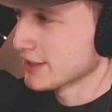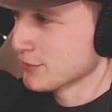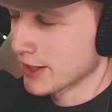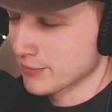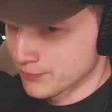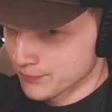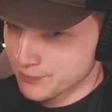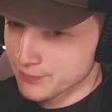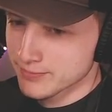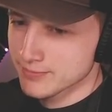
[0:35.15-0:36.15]
It's fine.
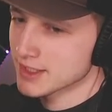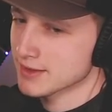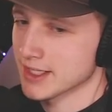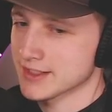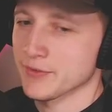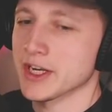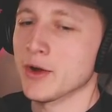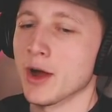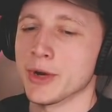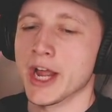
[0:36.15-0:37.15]
It's a video.
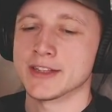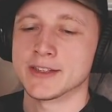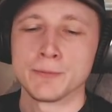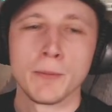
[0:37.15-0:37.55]
I'm reacting.